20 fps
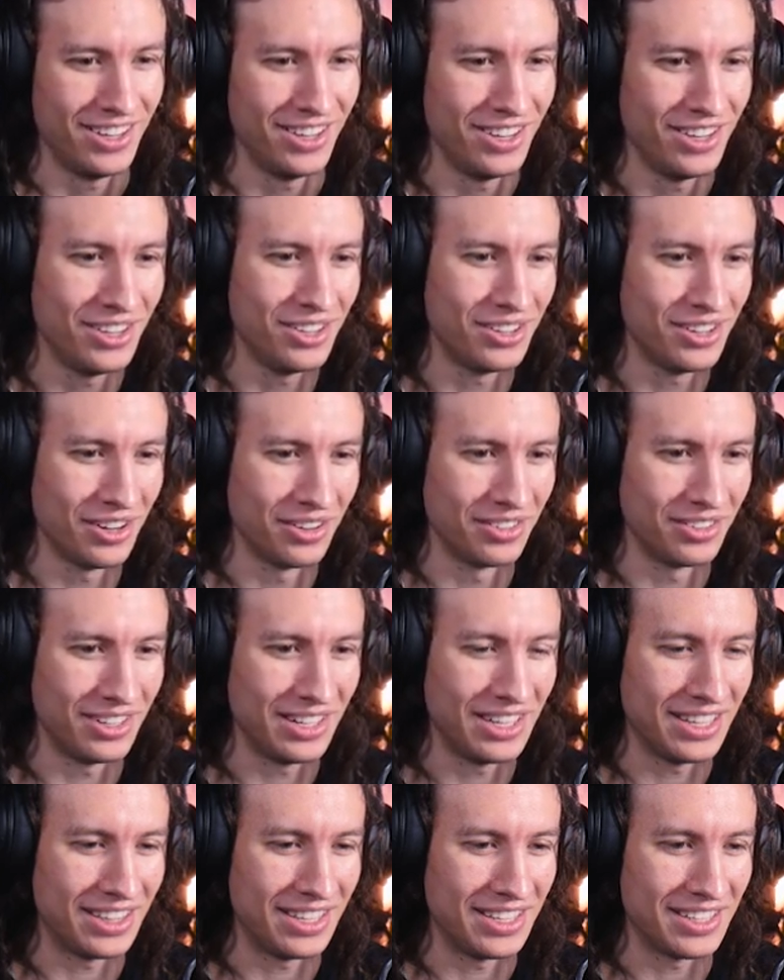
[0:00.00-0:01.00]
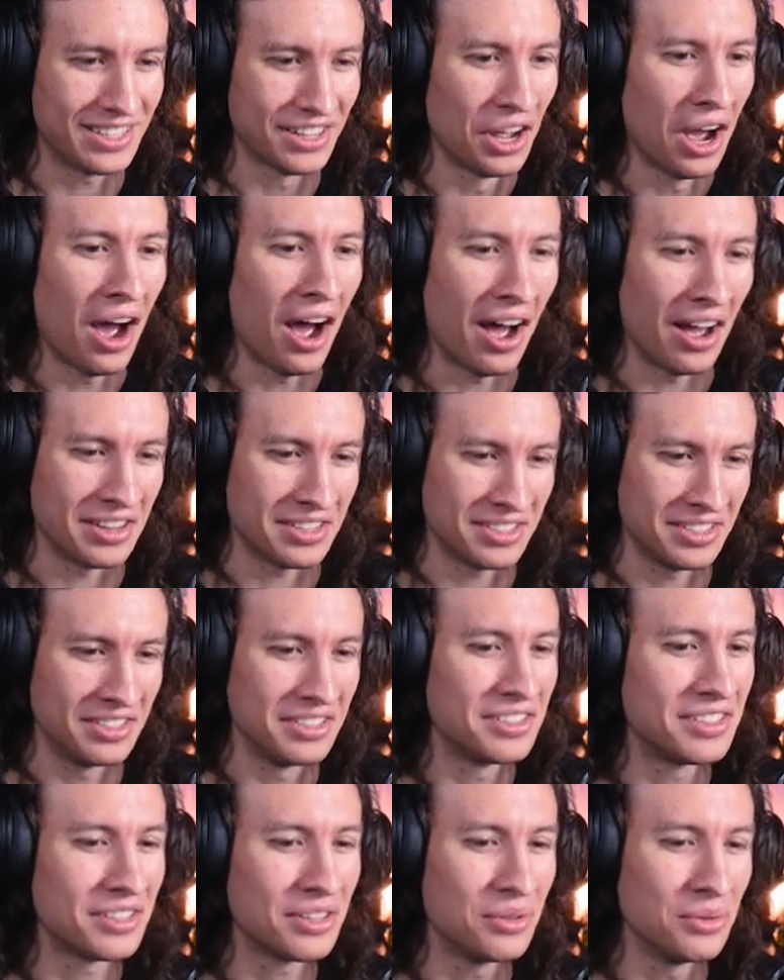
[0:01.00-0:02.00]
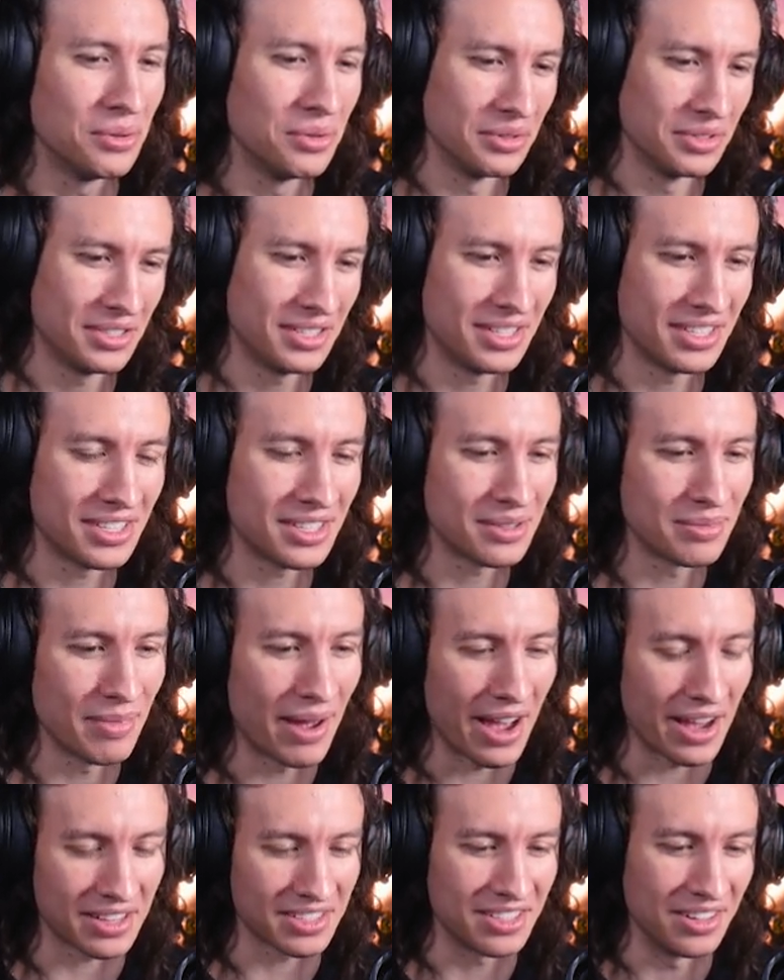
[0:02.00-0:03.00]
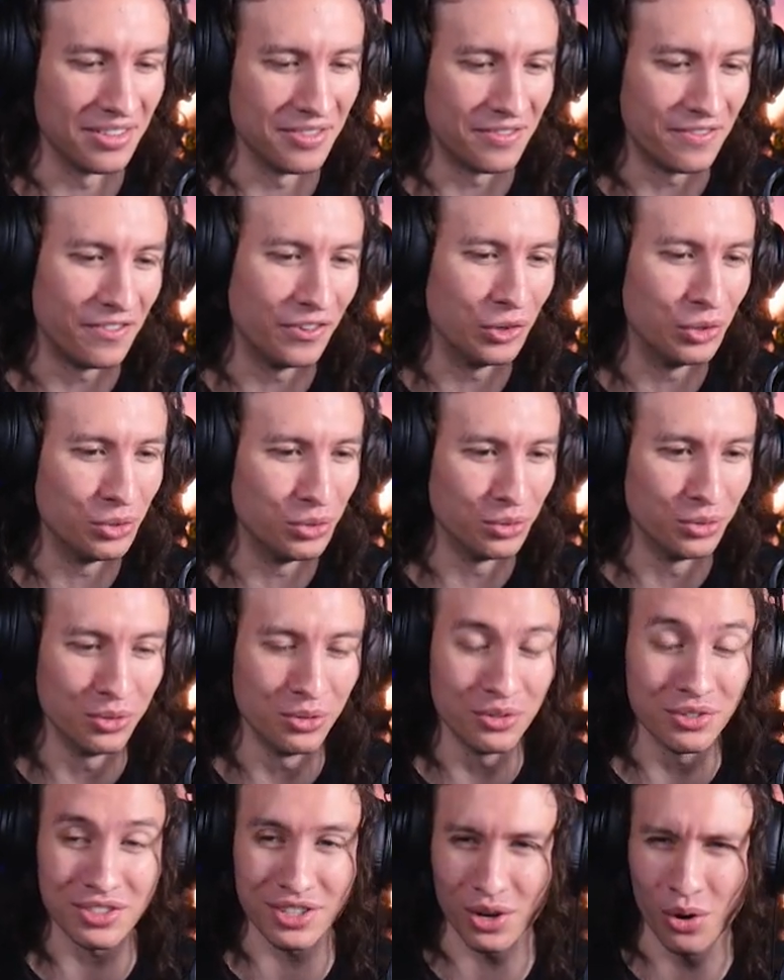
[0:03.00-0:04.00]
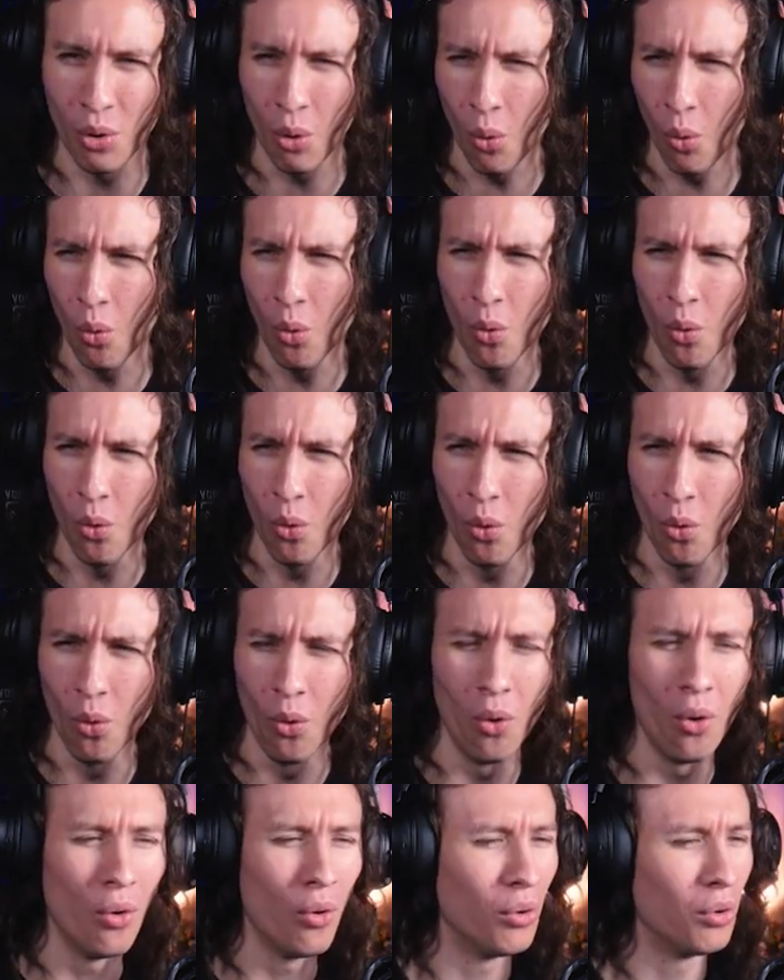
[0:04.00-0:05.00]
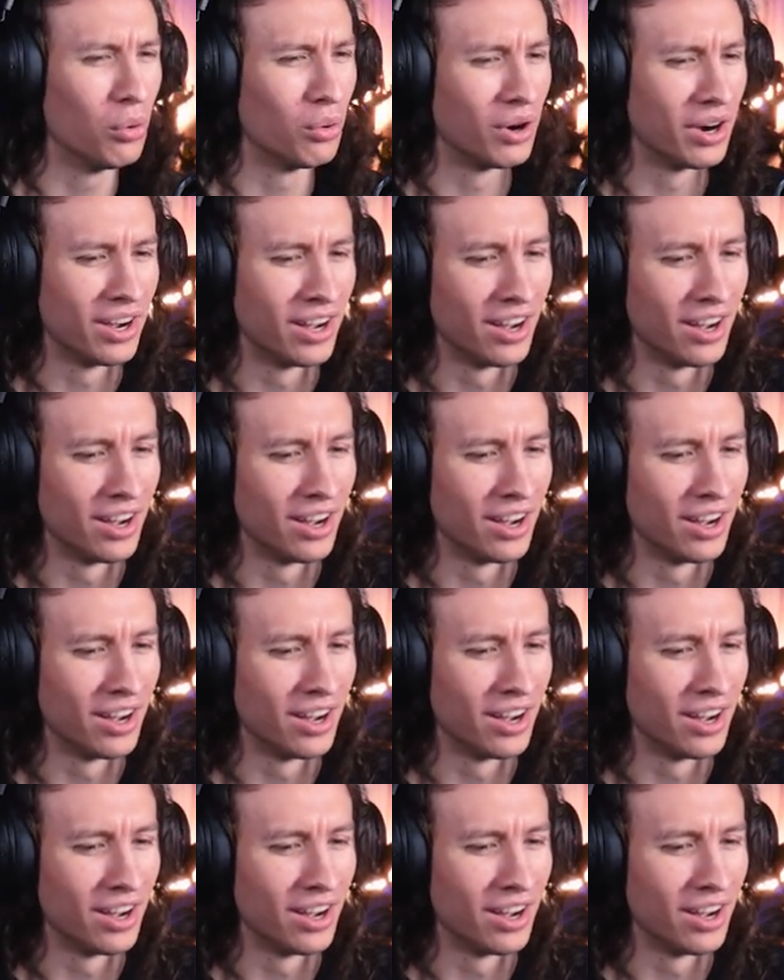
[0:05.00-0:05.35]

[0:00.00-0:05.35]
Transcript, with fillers: You don't need these costly schools to smack some fools. Ooh!